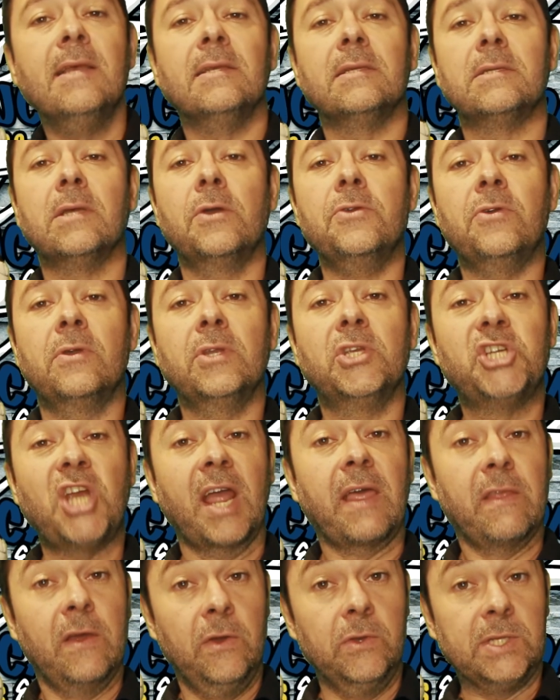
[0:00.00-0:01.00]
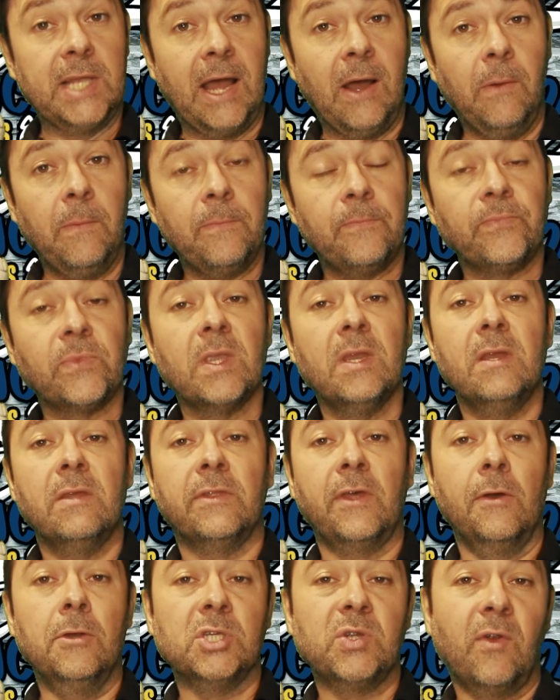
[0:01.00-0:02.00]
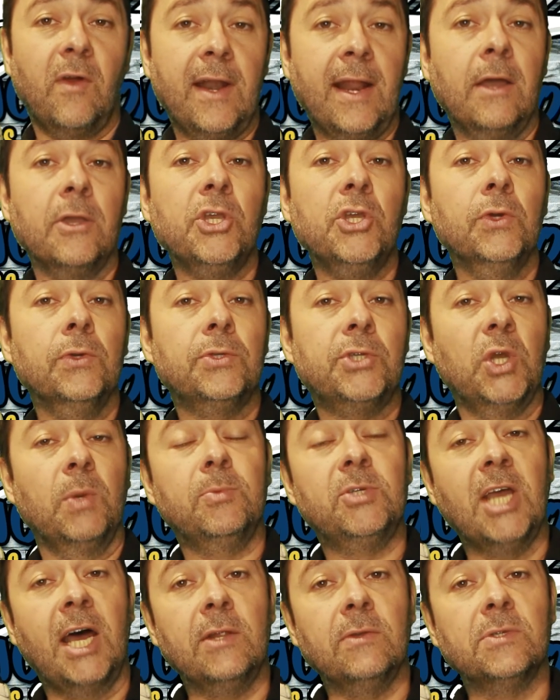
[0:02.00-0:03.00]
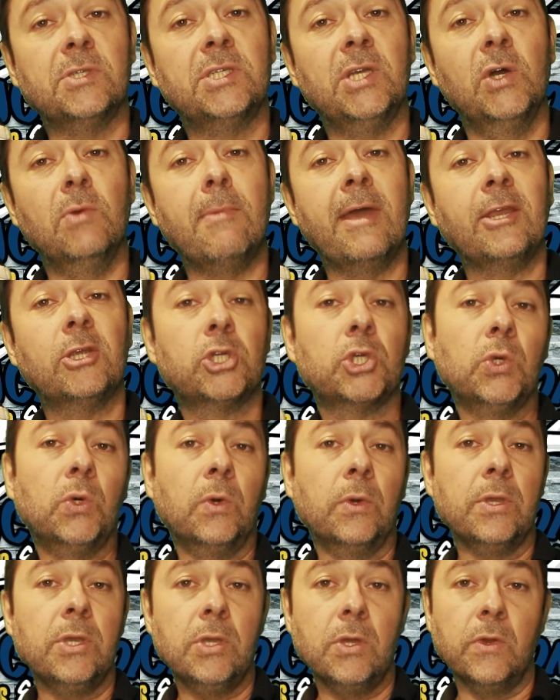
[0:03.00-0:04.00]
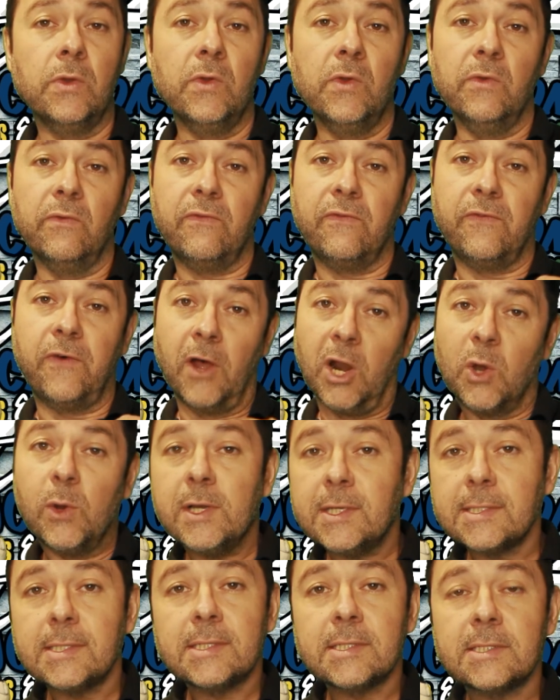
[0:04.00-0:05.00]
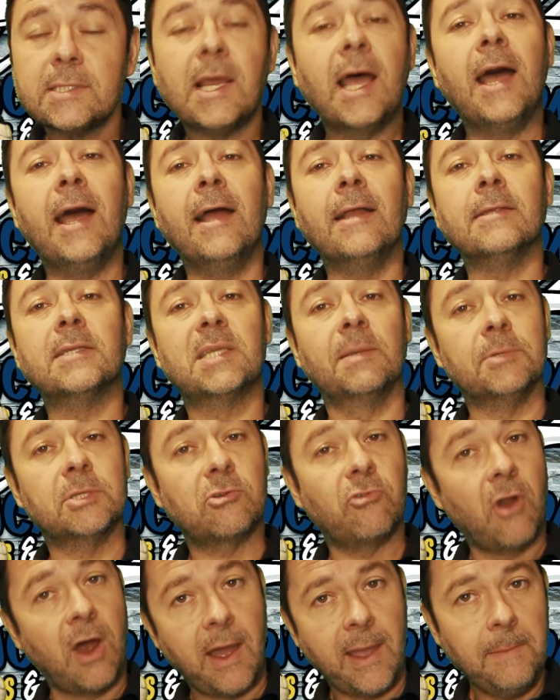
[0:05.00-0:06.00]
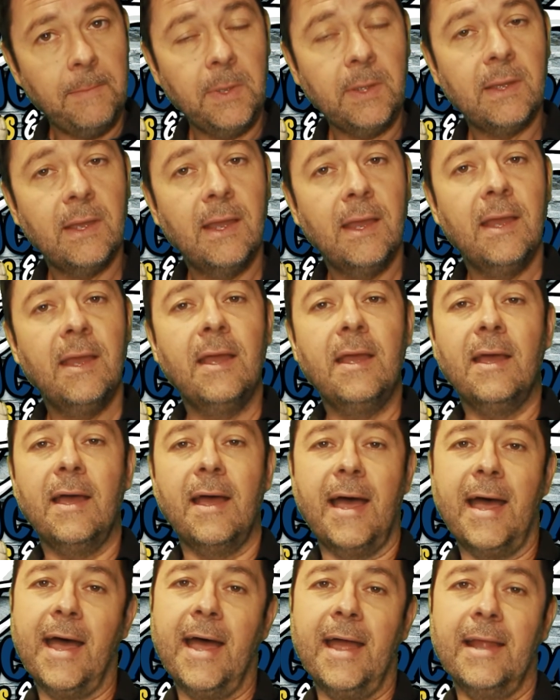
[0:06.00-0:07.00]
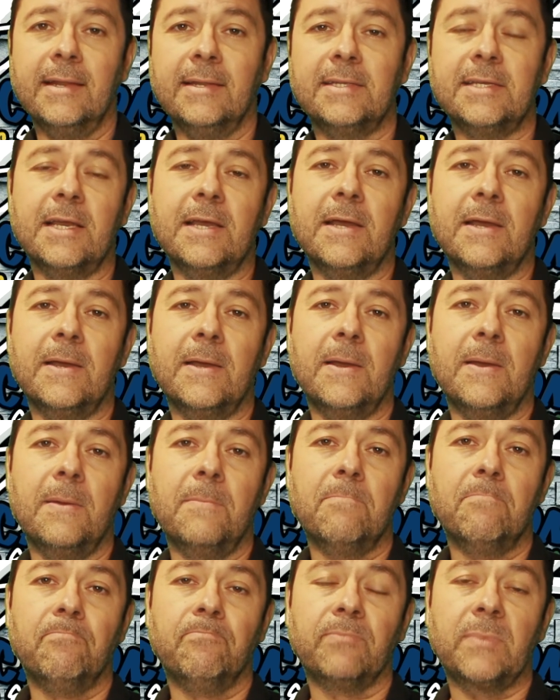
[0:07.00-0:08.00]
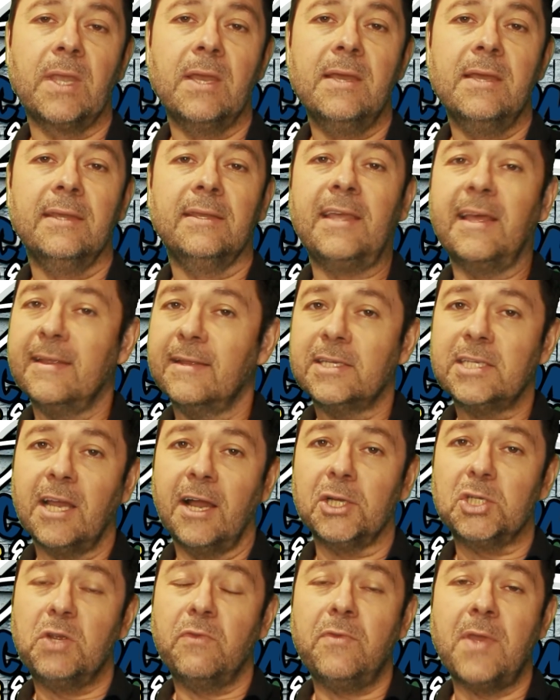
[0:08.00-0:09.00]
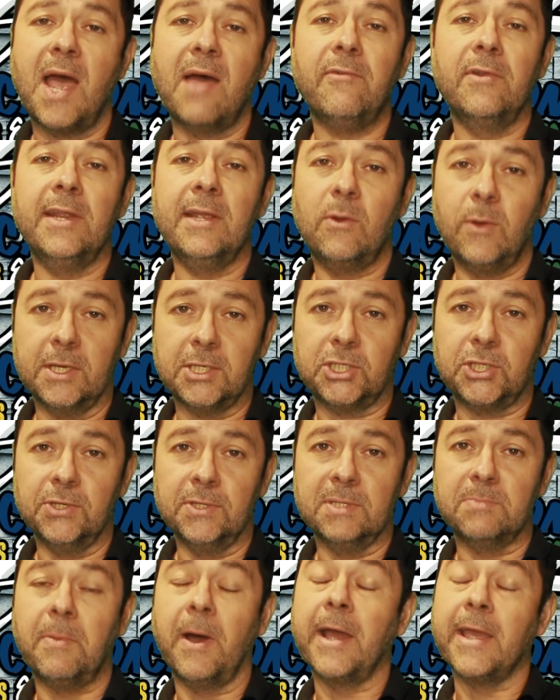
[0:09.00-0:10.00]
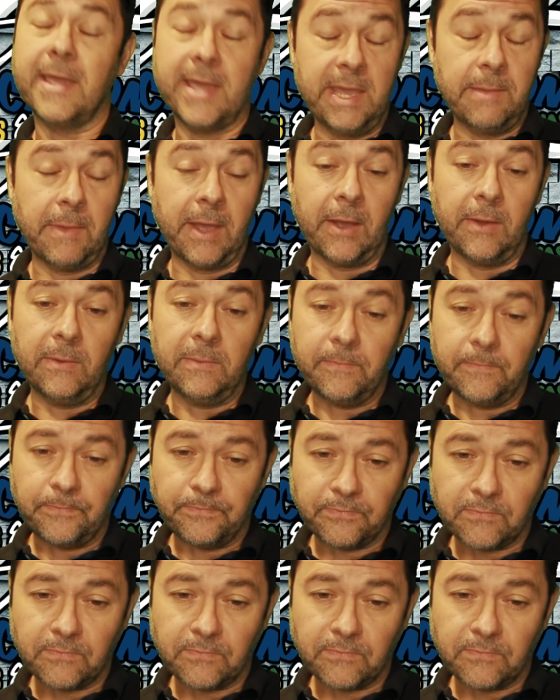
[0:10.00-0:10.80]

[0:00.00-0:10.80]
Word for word: So you can check those out. Those are on our YouTube channel. So make sure you follow us and subscribe. And um, get in touch if you have any questions by email.